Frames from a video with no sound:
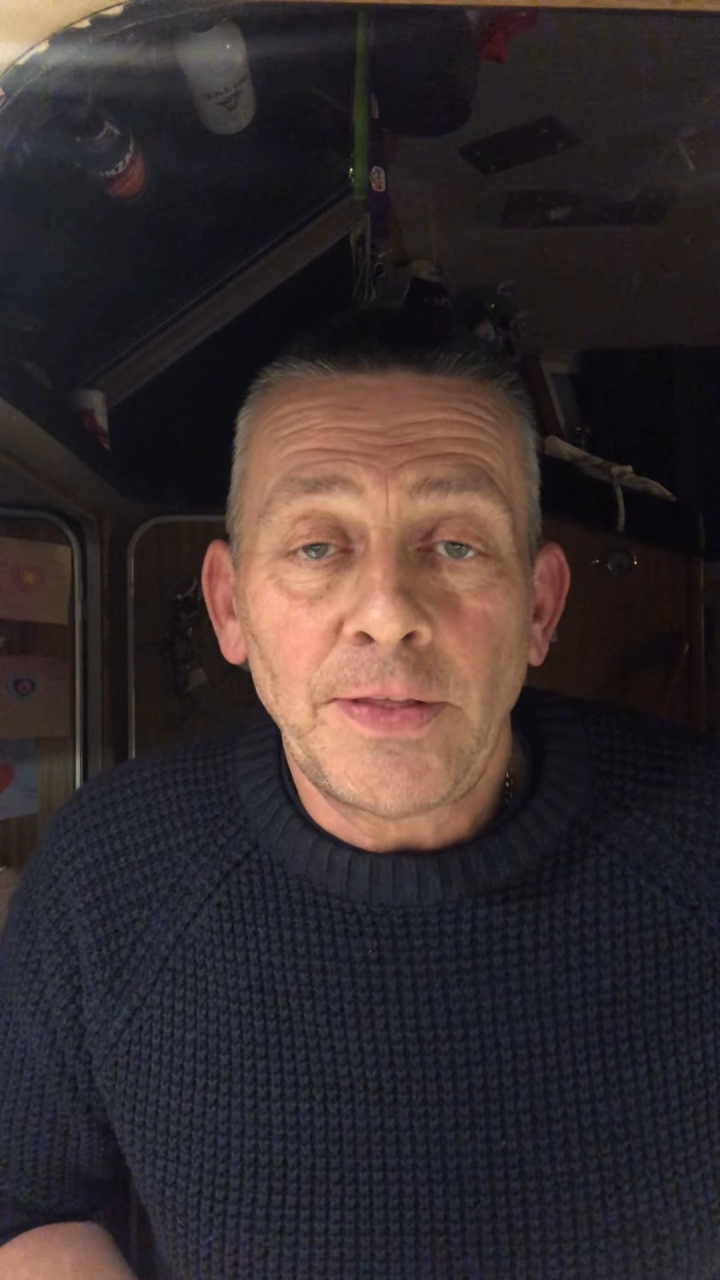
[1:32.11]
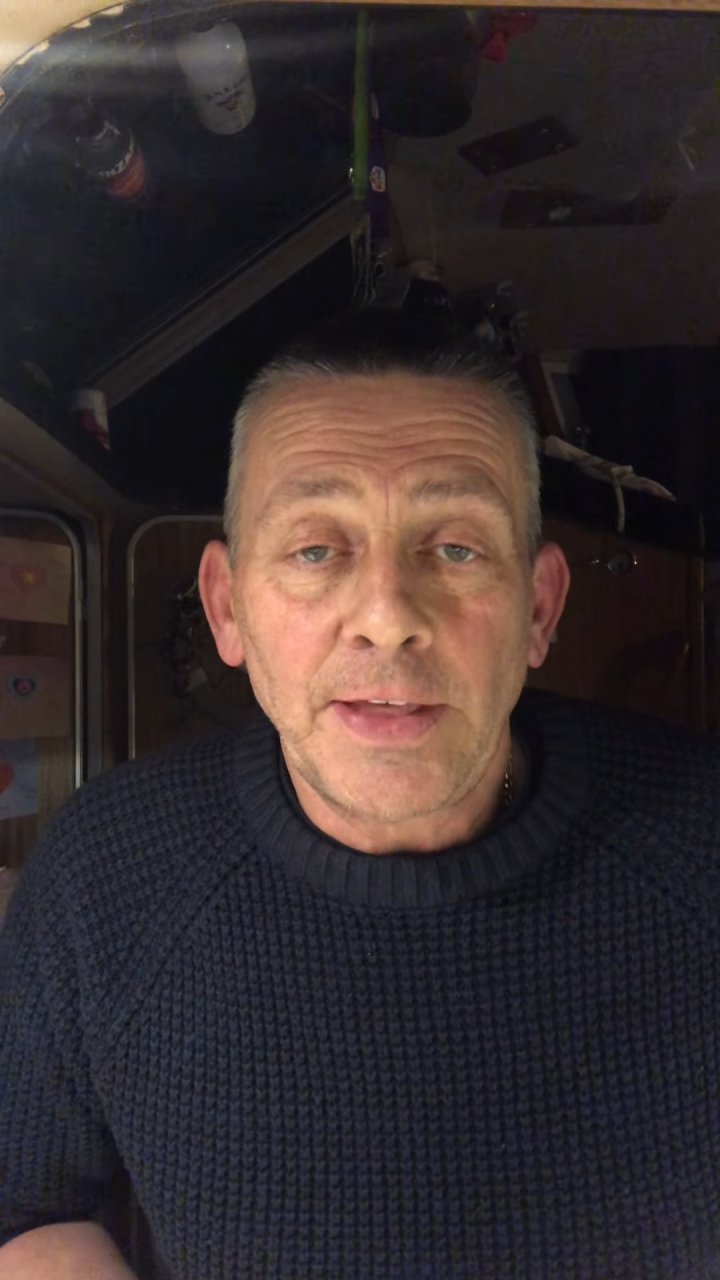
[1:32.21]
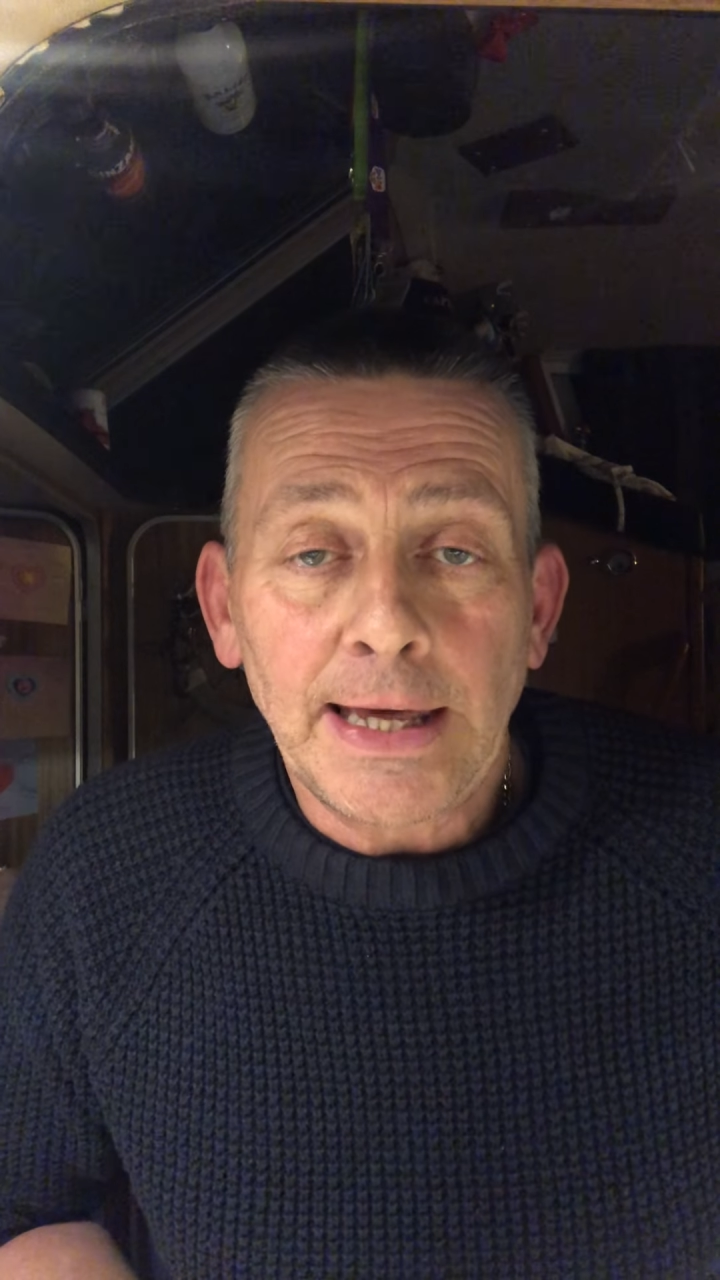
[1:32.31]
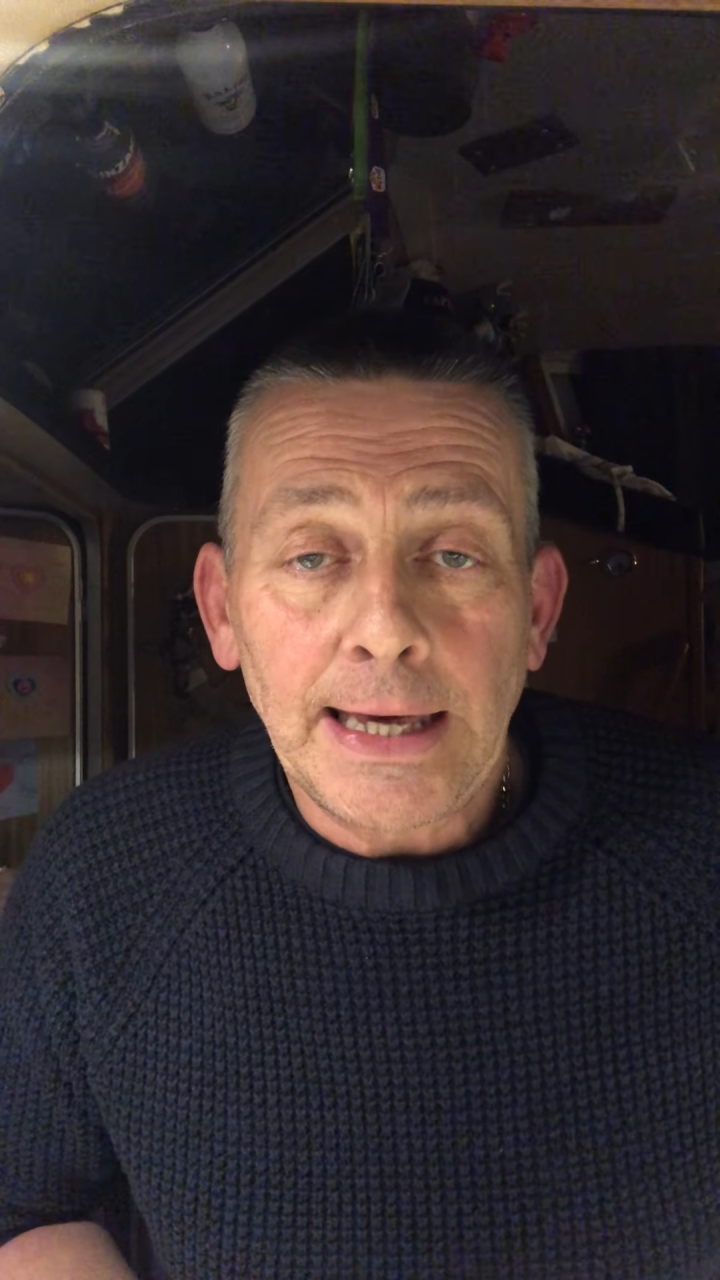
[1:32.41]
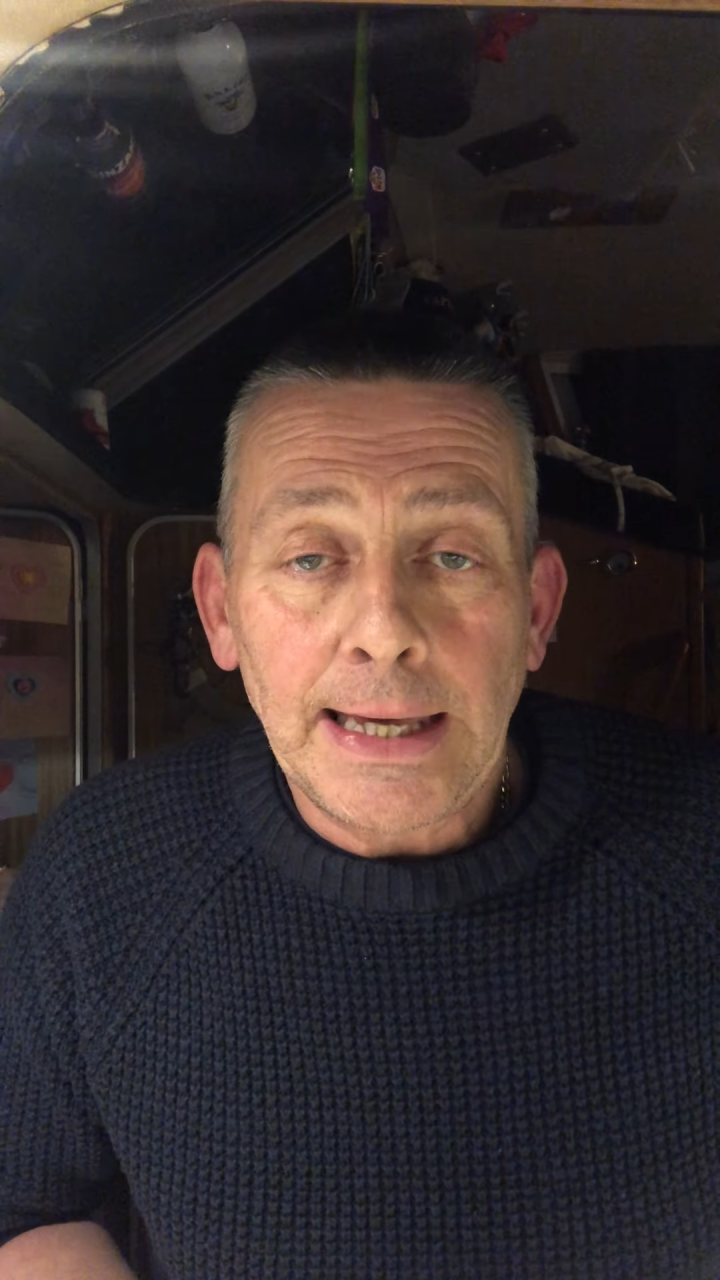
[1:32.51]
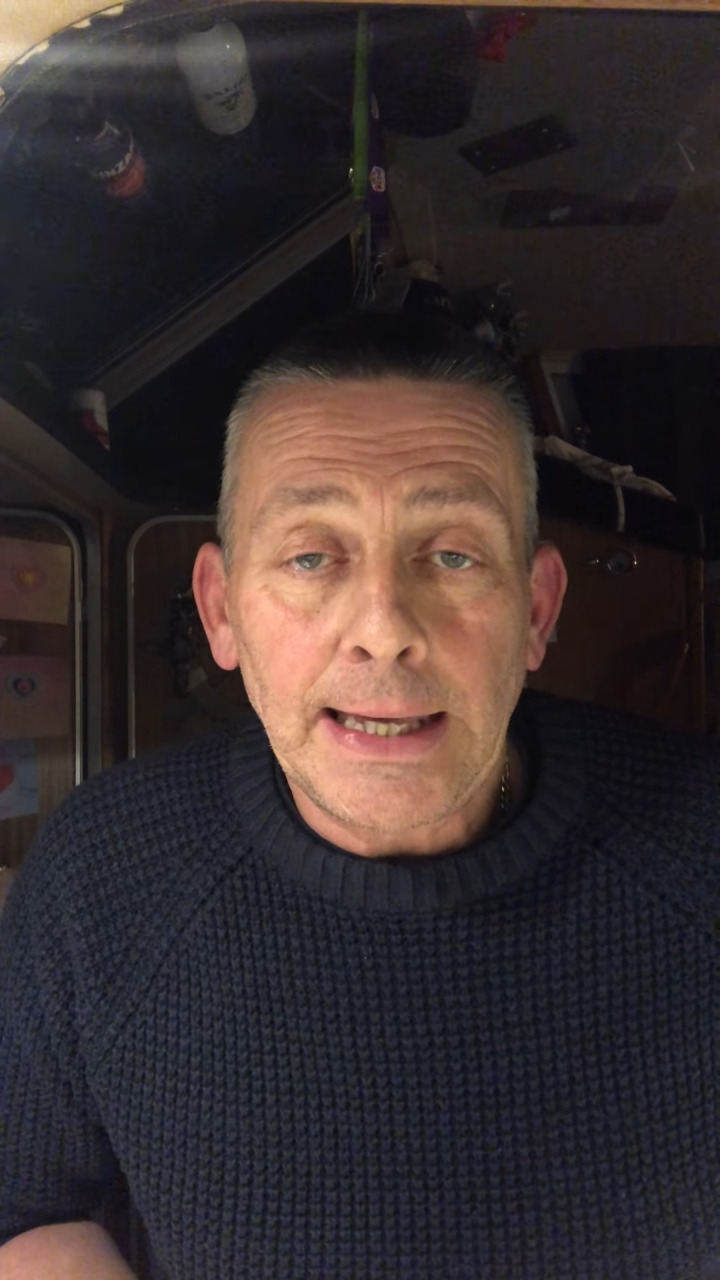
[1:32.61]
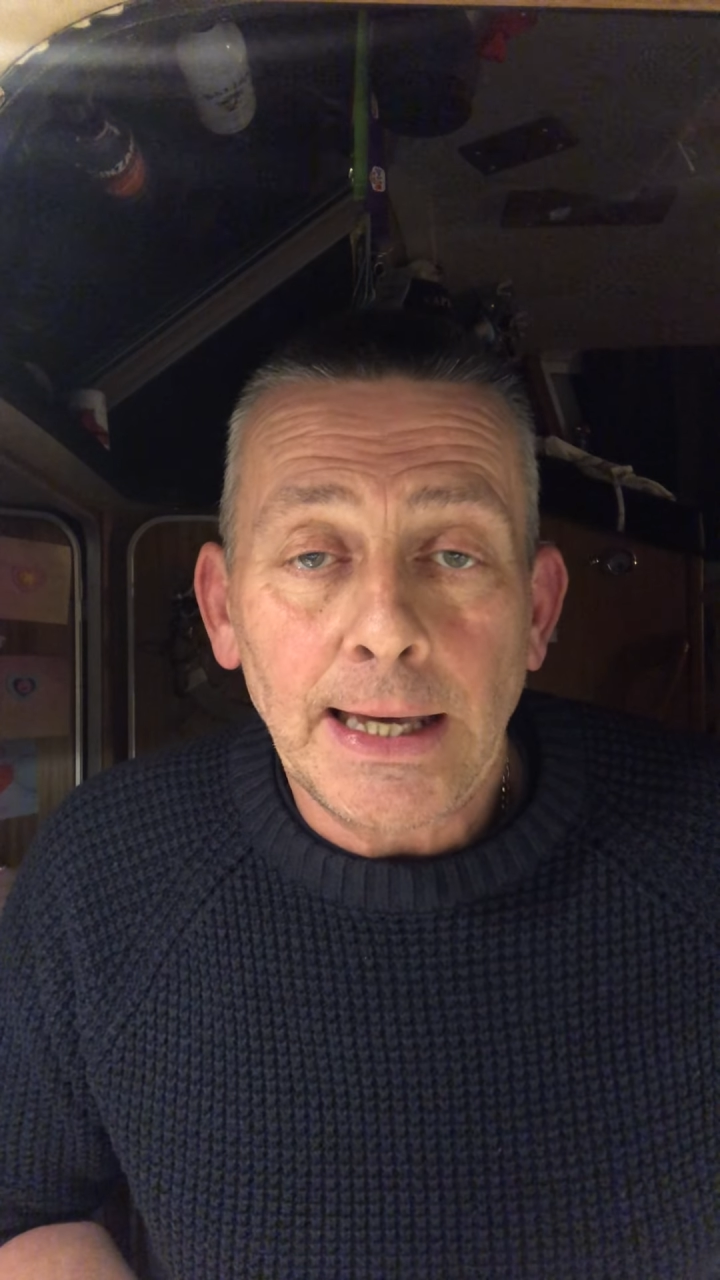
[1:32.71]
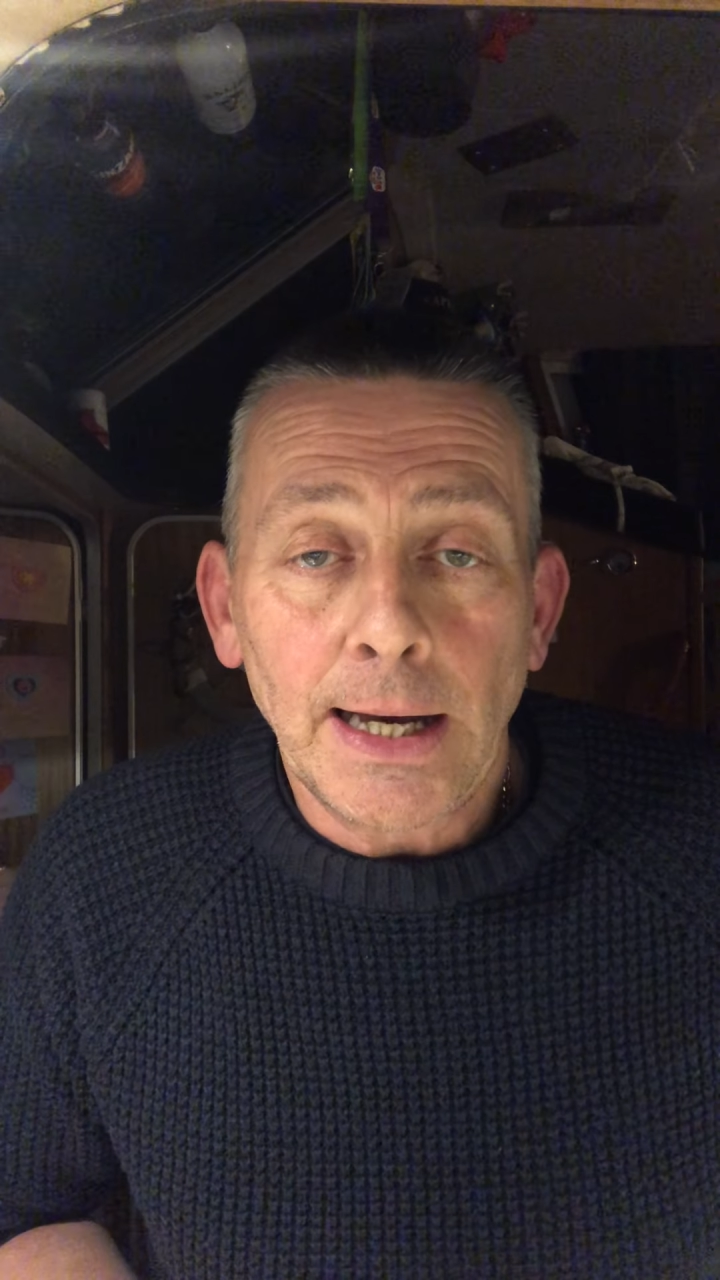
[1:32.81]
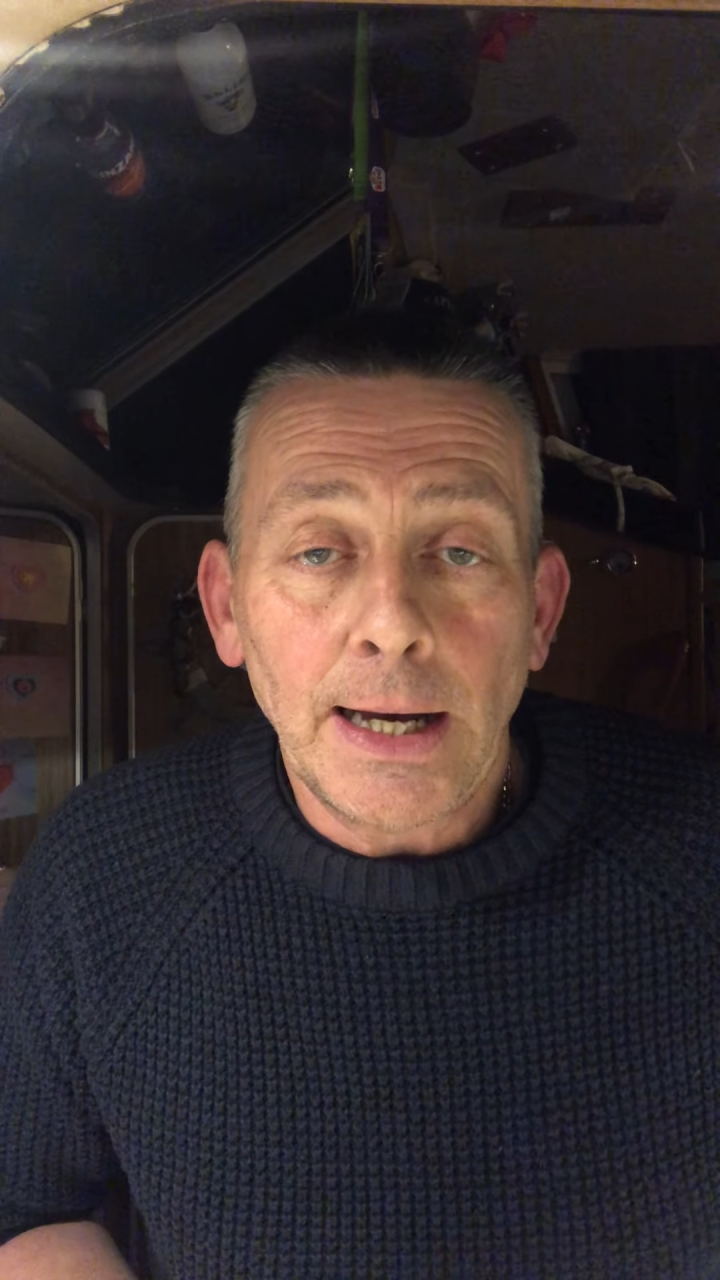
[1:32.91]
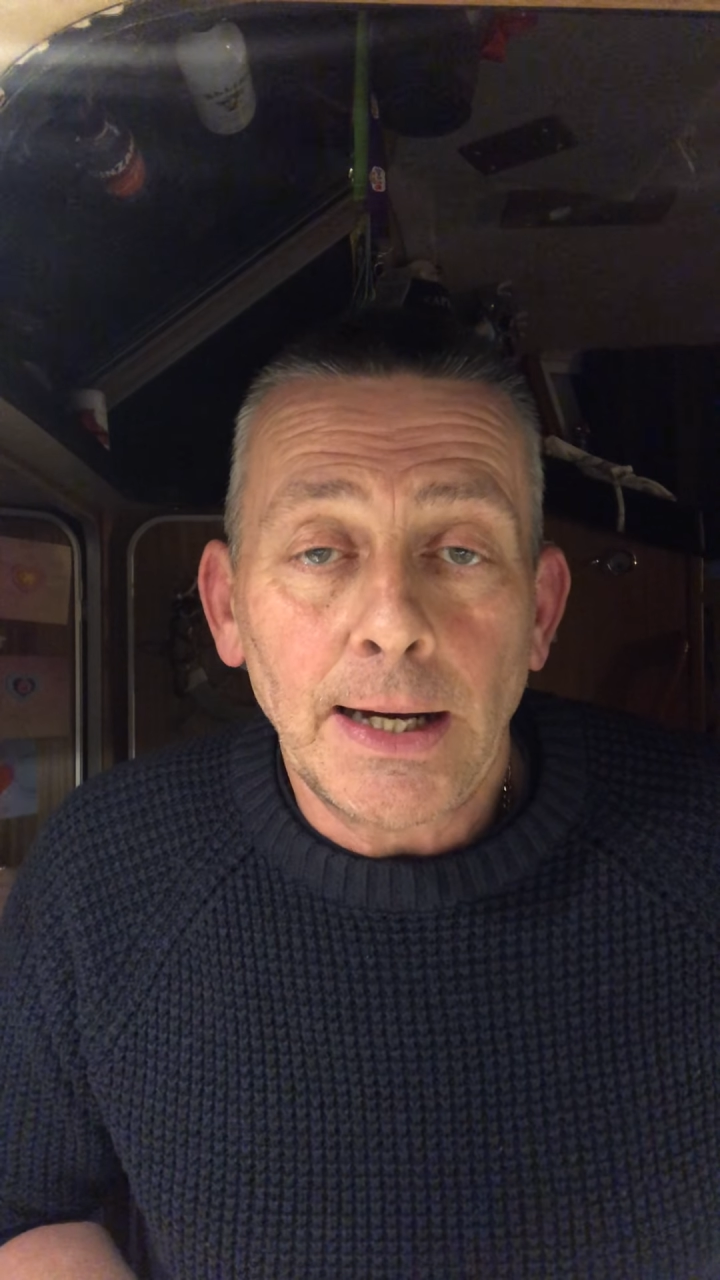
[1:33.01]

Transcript: the